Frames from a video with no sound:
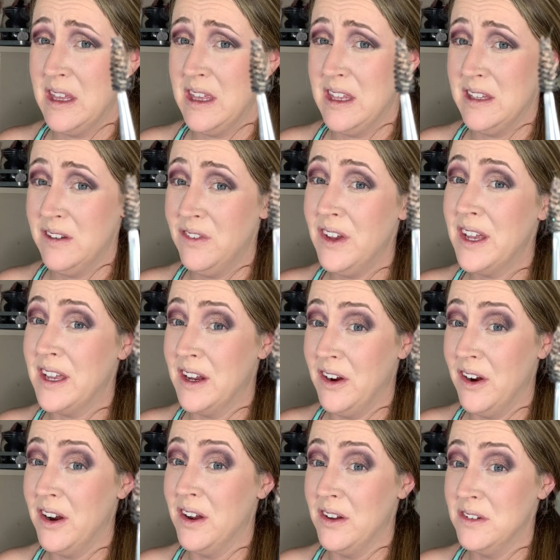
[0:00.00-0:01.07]
it's fucking
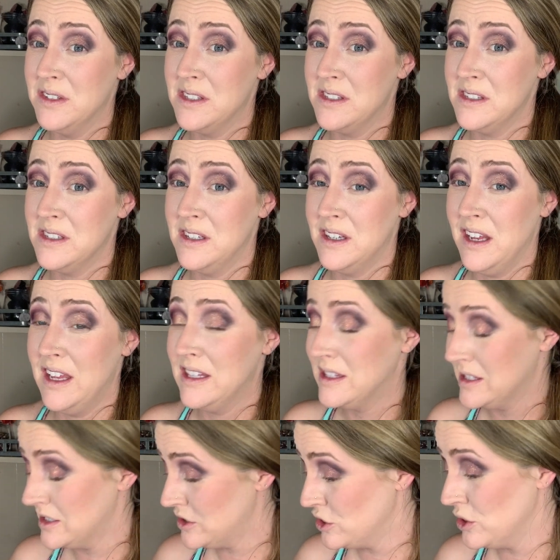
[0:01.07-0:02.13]
gross.
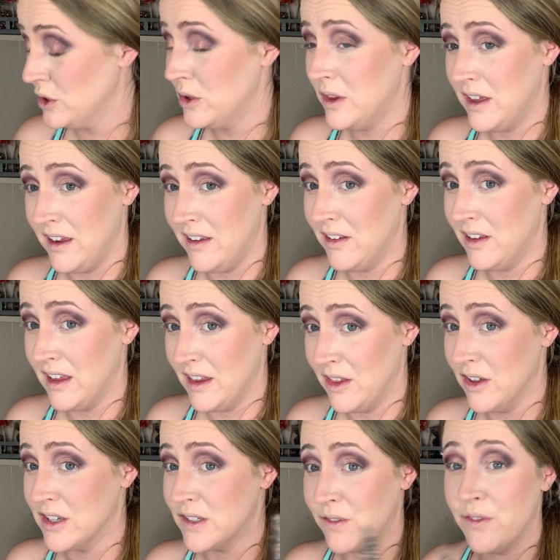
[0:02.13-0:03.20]
It
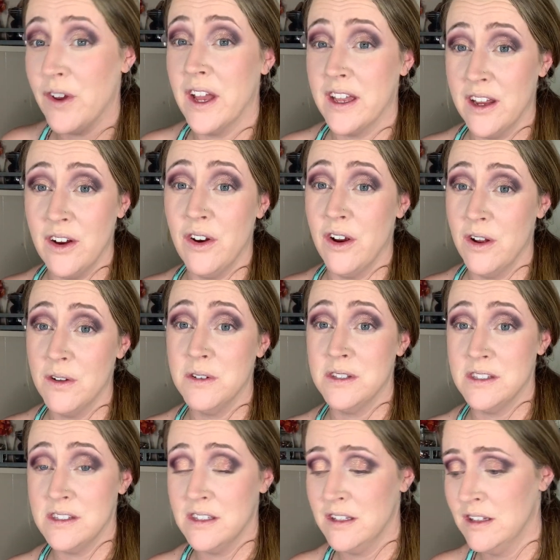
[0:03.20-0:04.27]
looks fucking
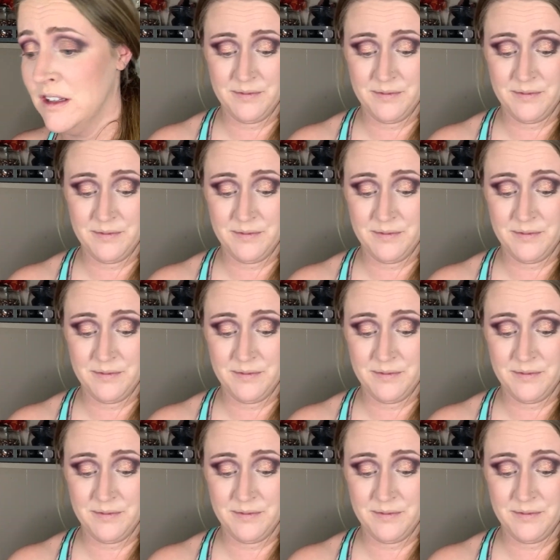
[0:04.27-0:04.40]
gross.